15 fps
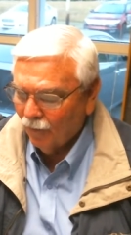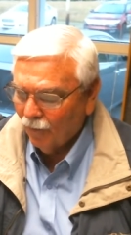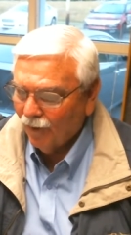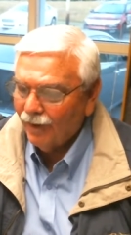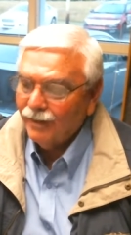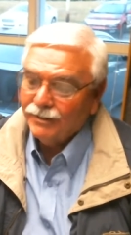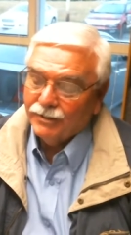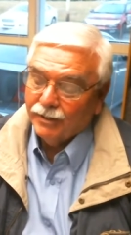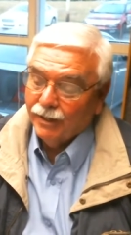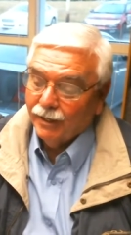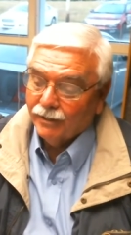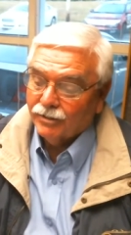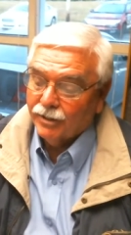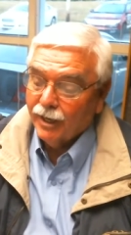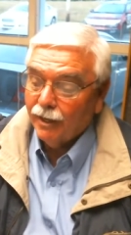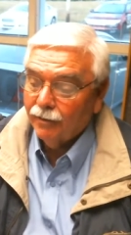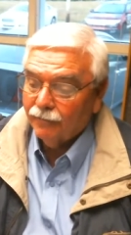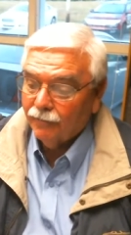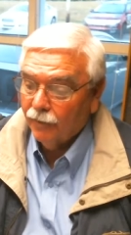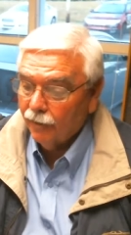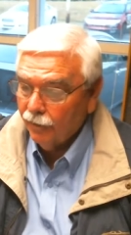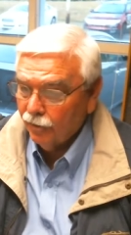Well, it's kind of
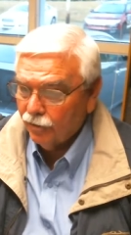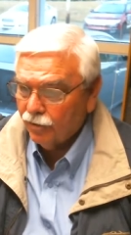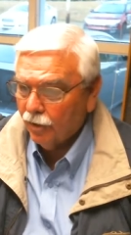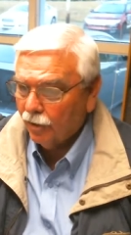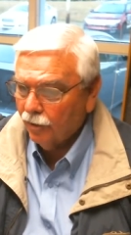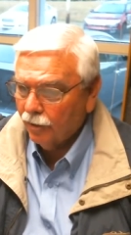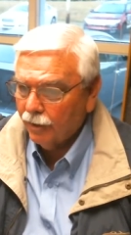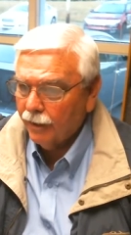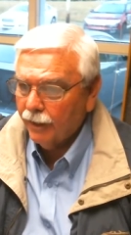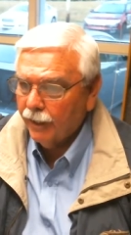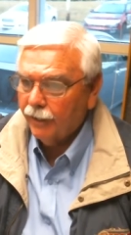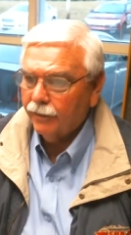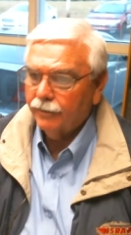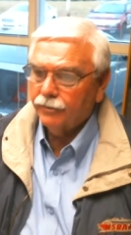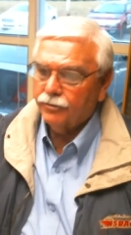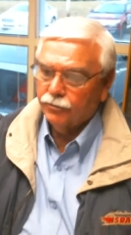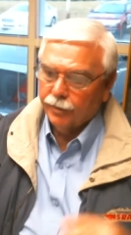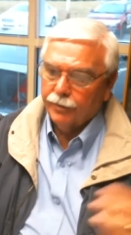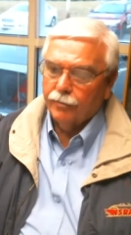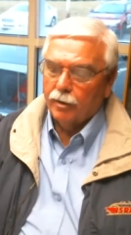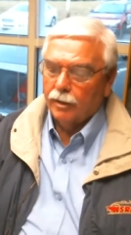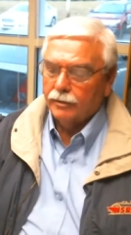fun. You start looking at the
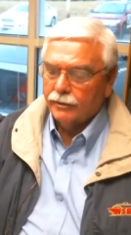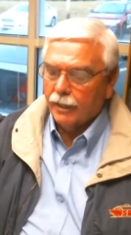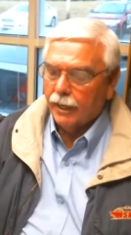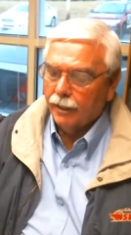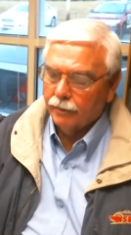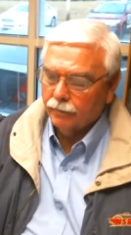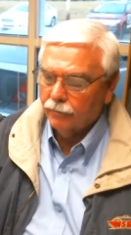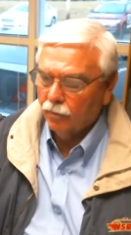street rod side.